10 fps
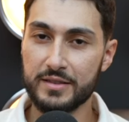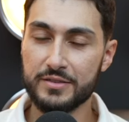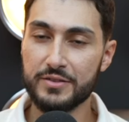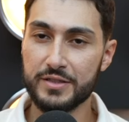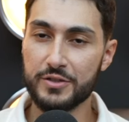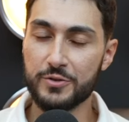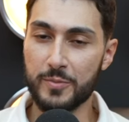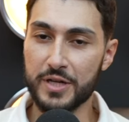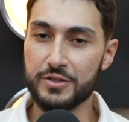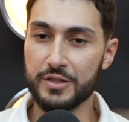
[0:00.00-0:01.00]
interesting you
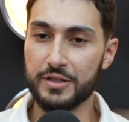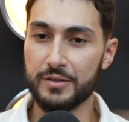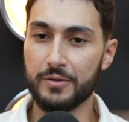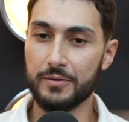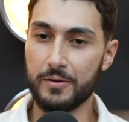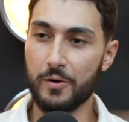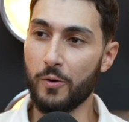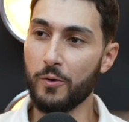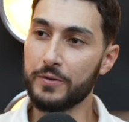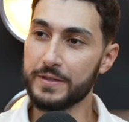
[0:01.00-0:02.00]
mentioned
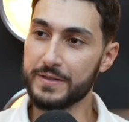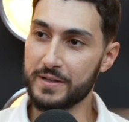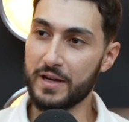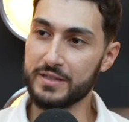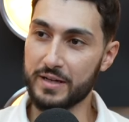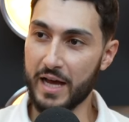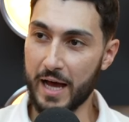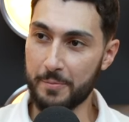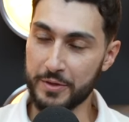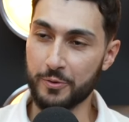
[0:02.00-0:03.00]
all these signs that
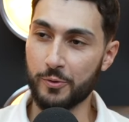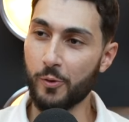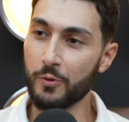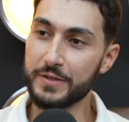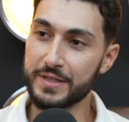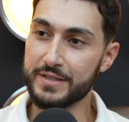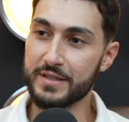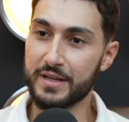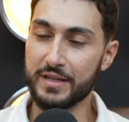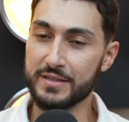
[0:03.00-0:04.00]
happen or all these
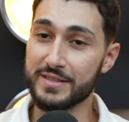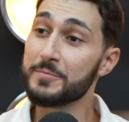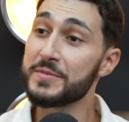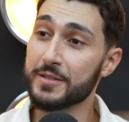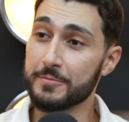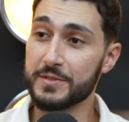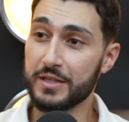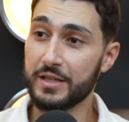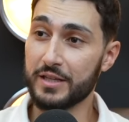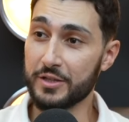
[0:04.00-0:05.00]
uh, symptoms
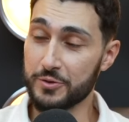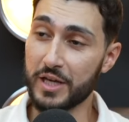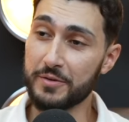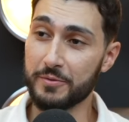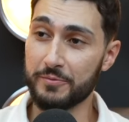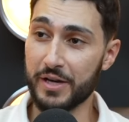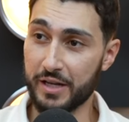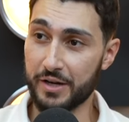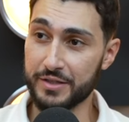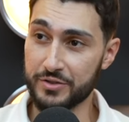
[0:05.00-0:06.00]
that you get from
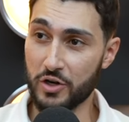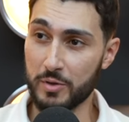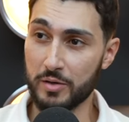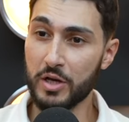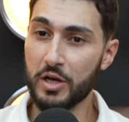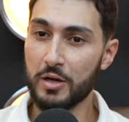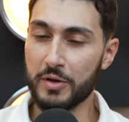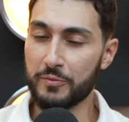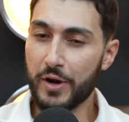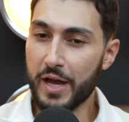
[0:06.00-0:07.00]
vicarious trauma.
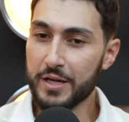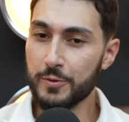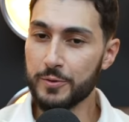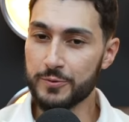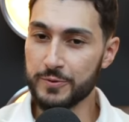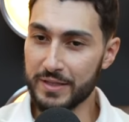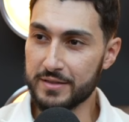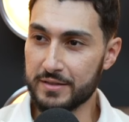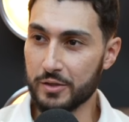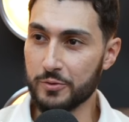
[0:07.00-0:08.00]
But for anyone who's
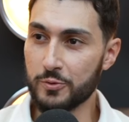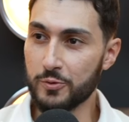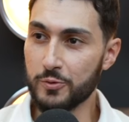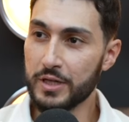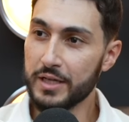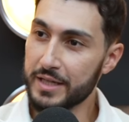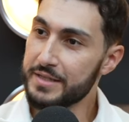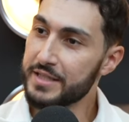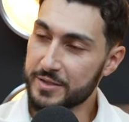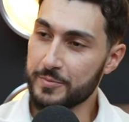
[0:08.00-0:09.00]
listening who
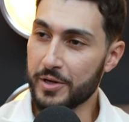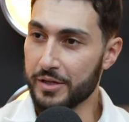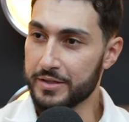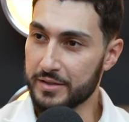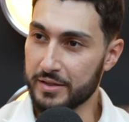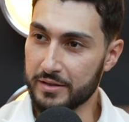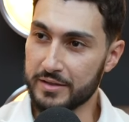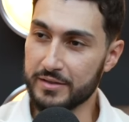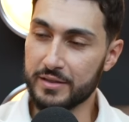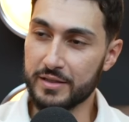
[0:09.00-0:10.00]
is experiencing
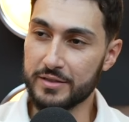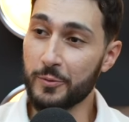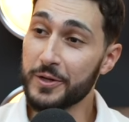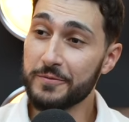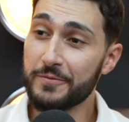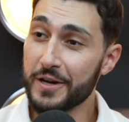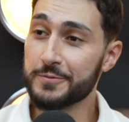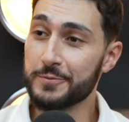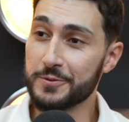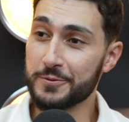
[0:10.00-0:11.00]
these things, what
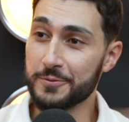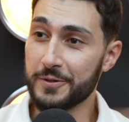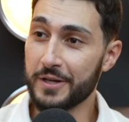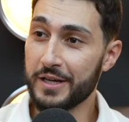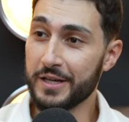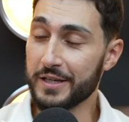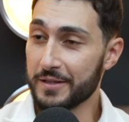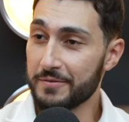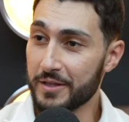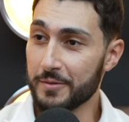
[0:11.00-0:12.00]
advice would you
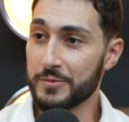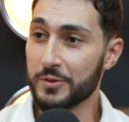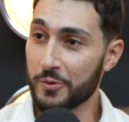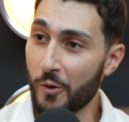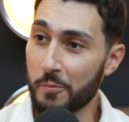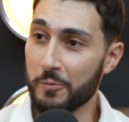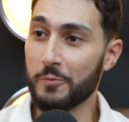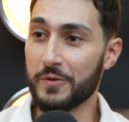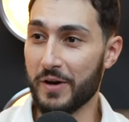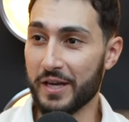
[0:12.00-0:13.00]
give them to cope
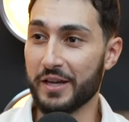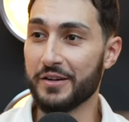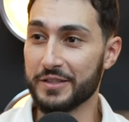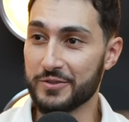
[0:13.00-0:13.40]
with vicarious